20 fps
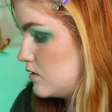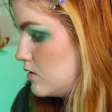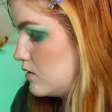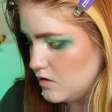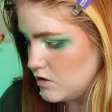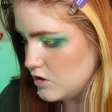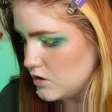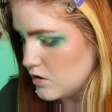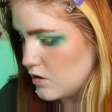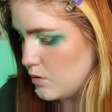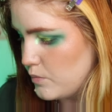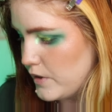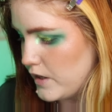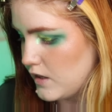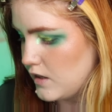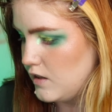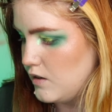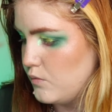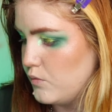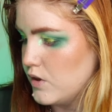And just go
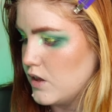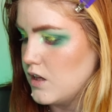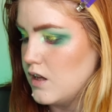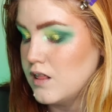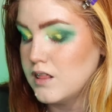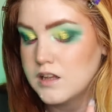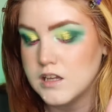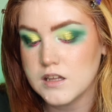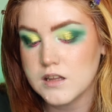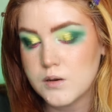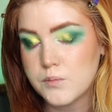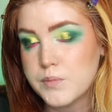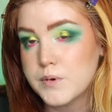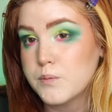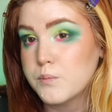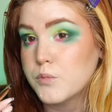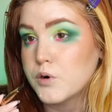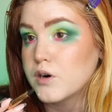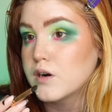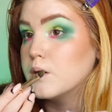back in with a little bit
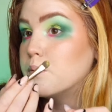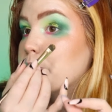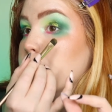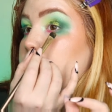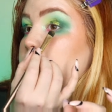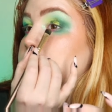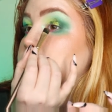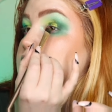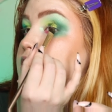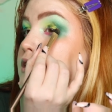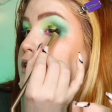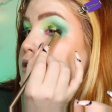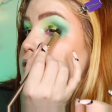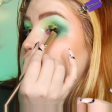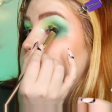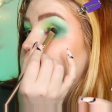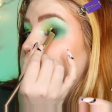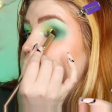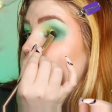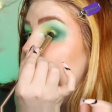more
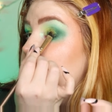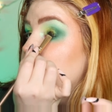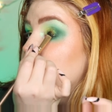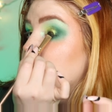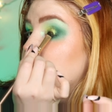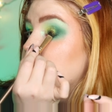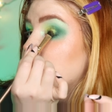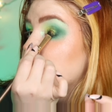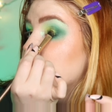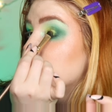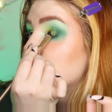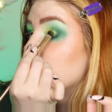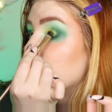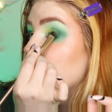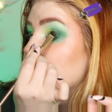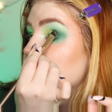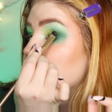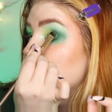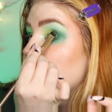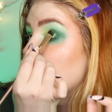Imagine, just right
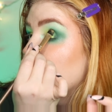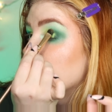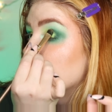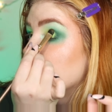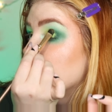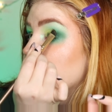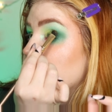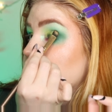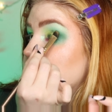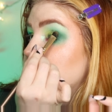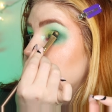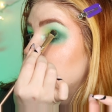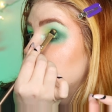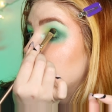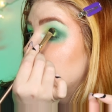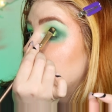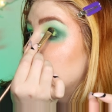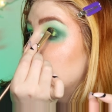on the outer edge.